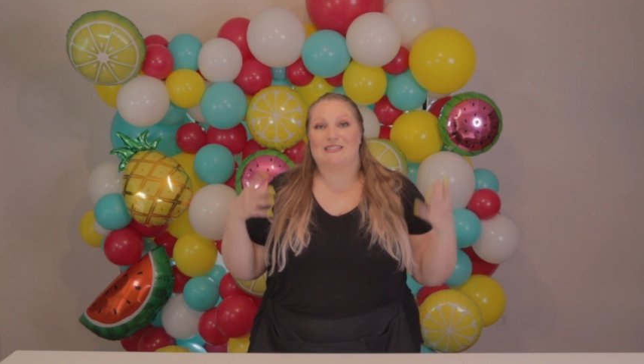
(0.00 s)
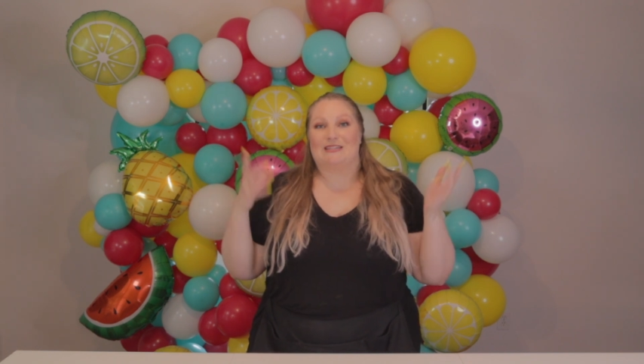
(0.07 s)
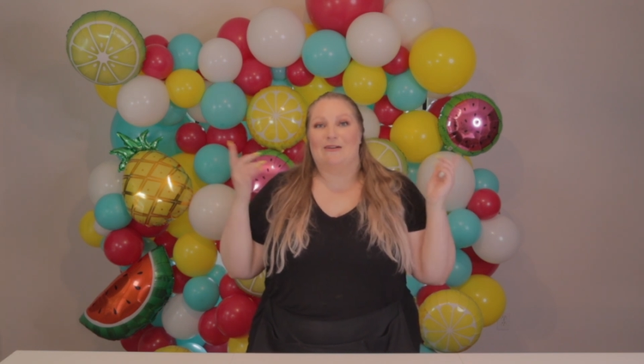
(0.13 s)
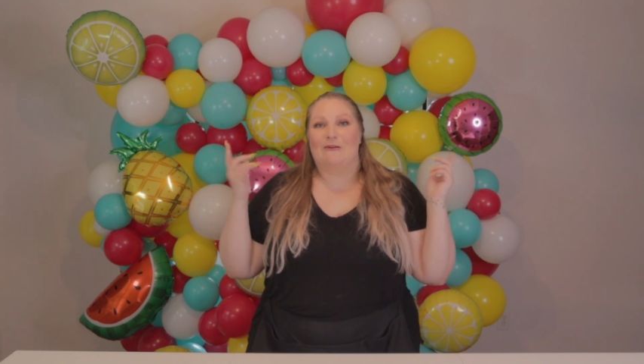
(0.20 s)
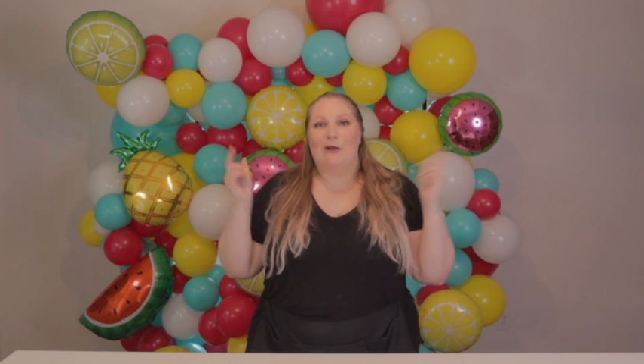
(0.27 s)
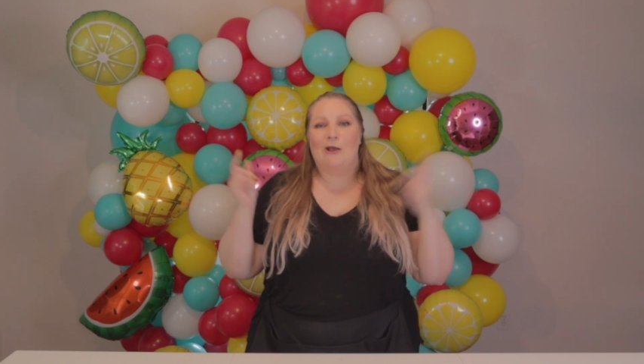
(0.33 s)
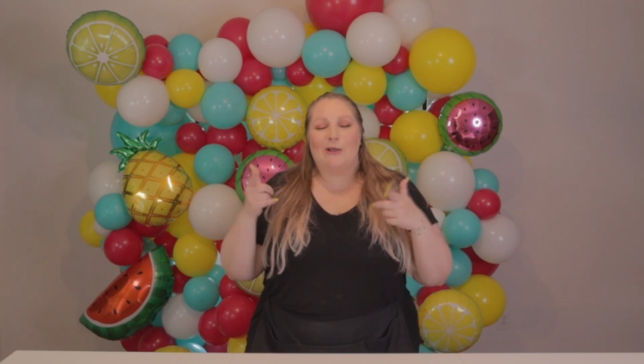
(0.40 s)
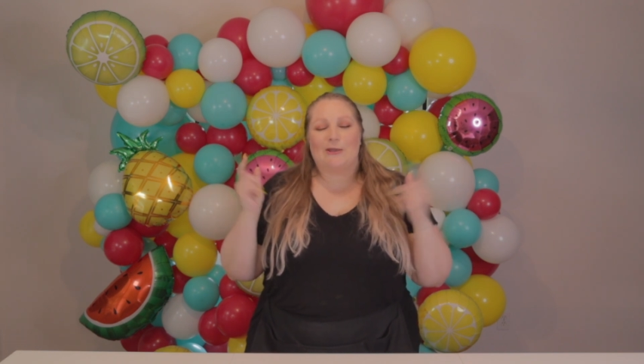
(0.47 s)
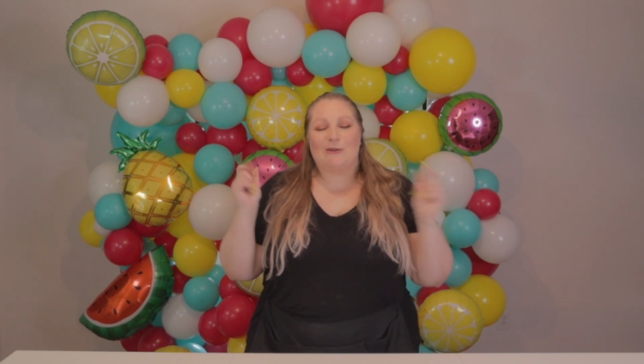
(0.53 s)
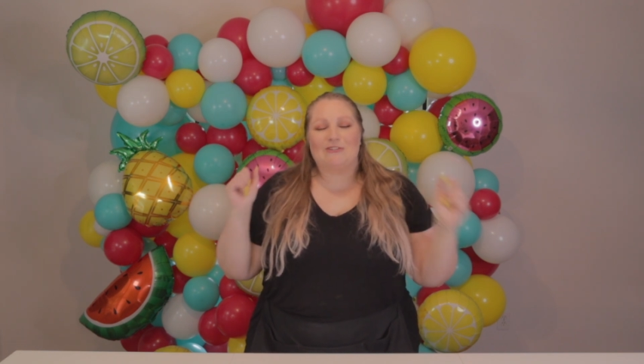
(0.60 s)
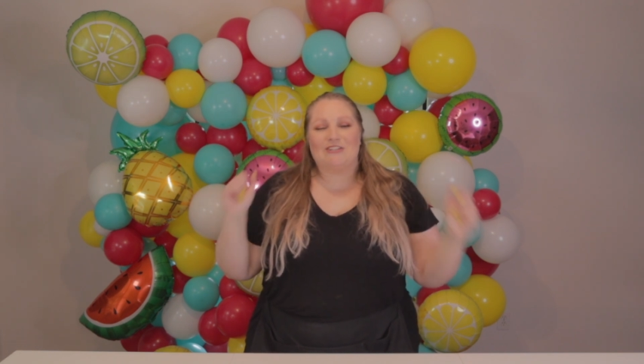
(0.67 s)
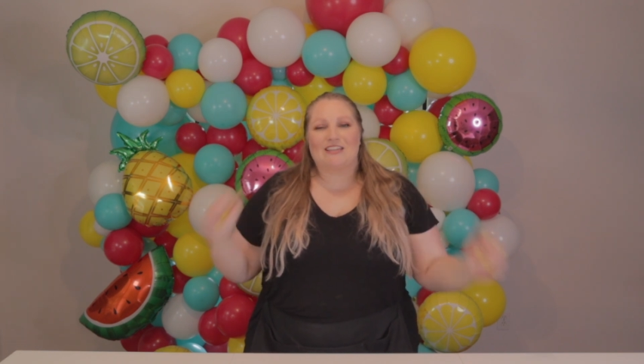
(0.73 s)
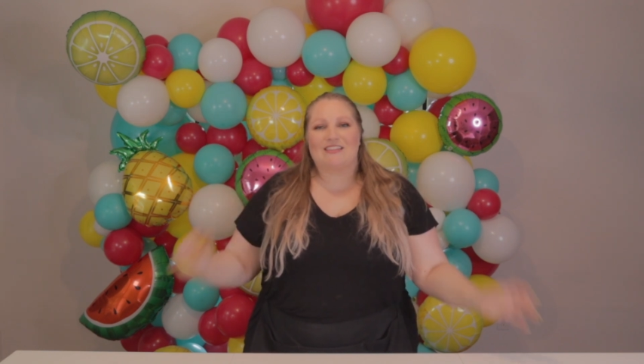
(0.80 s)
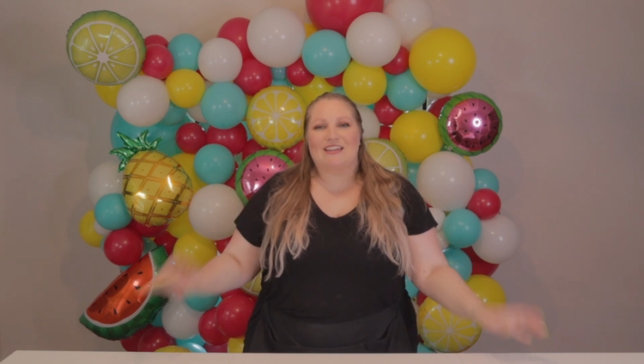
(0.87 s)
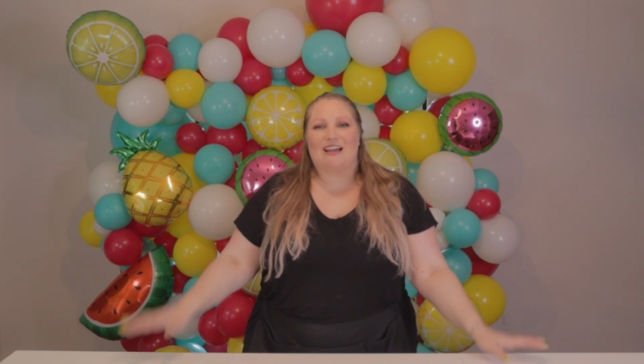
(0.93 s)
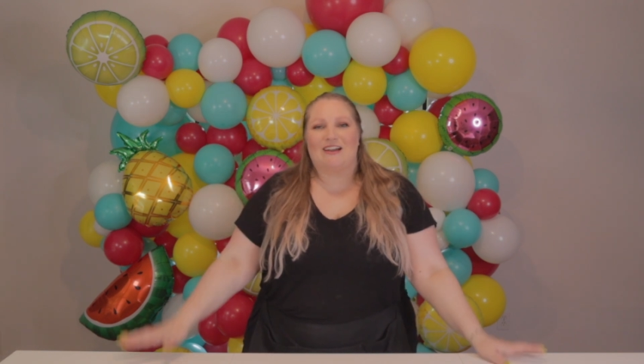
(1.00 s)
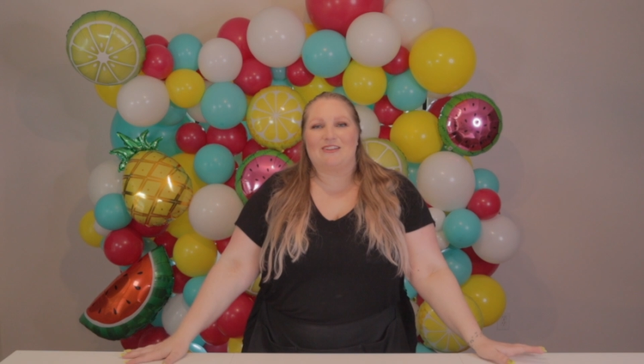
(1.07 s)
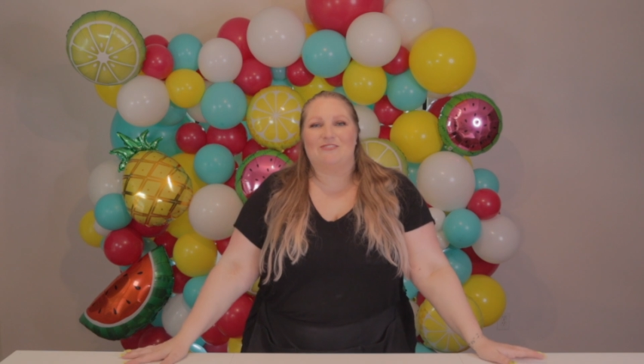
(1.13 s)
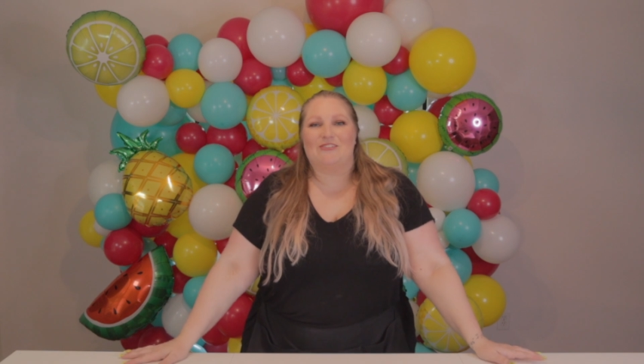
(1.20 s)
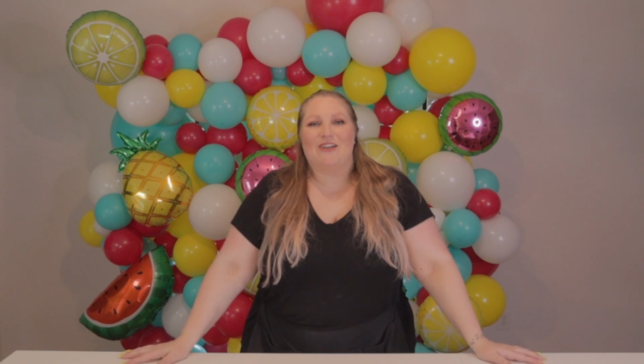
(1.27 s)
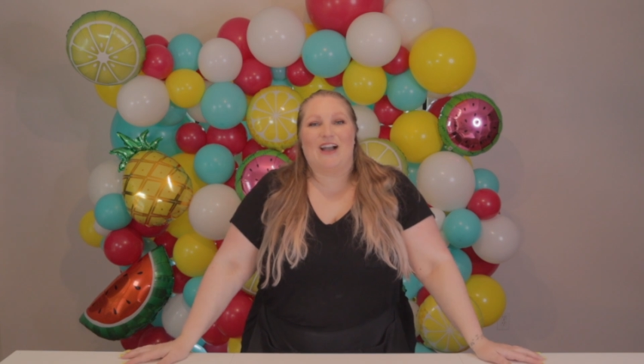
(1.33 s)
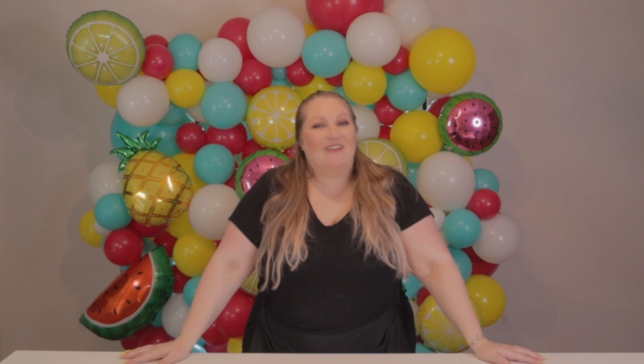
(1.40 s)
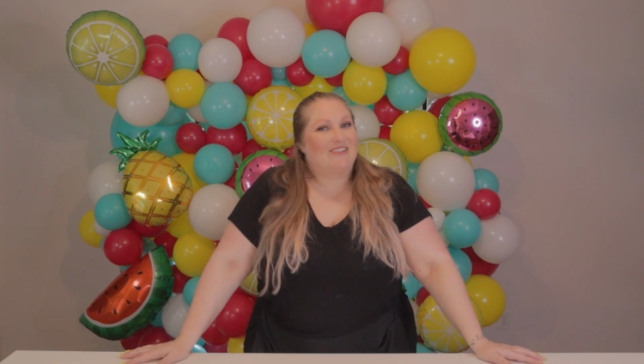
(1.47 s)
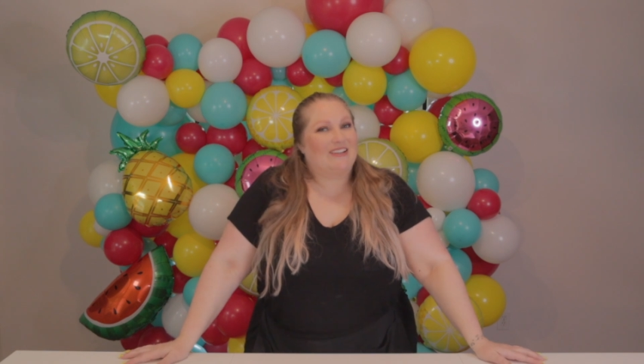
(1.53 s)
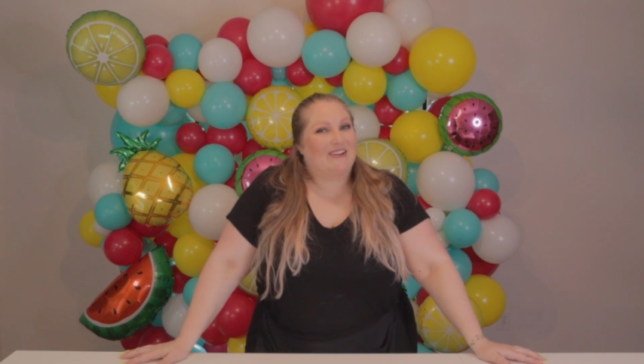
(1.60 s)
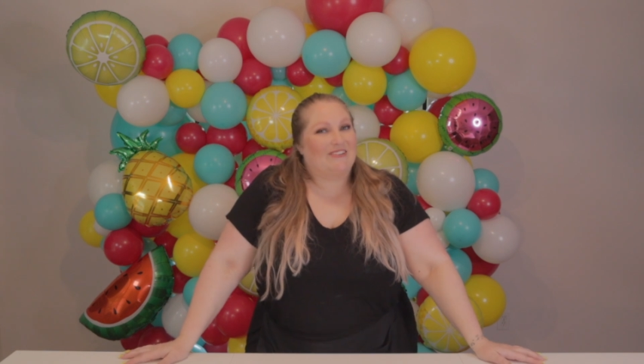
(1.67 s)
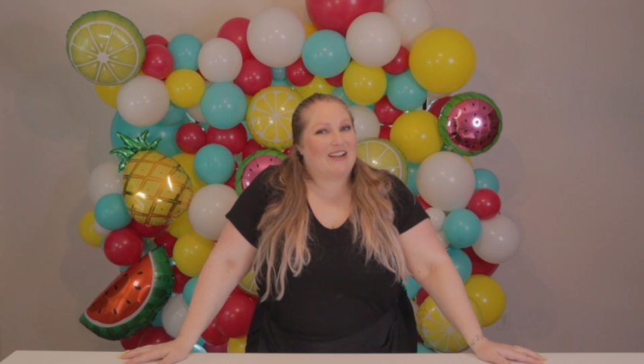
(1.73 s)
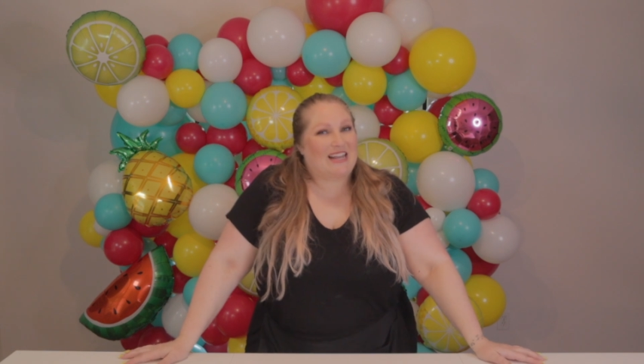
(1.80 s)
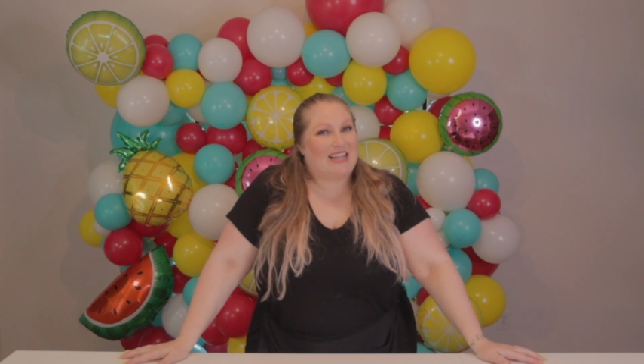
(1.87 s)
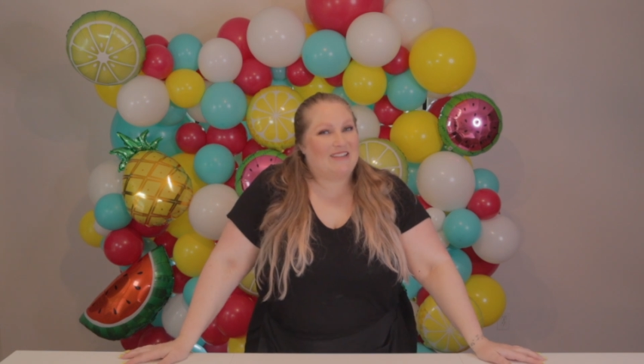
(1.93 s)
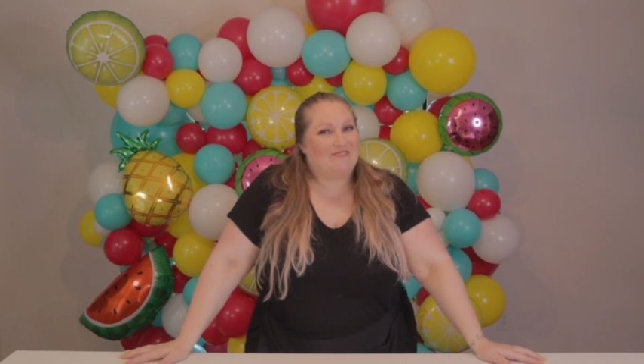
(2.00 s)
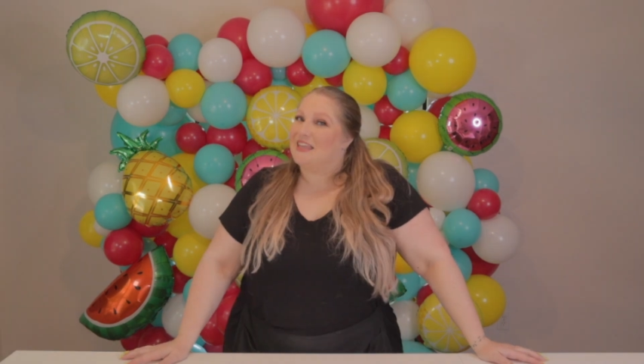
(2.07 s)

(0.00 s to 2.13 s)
So go check that out if you haven't already.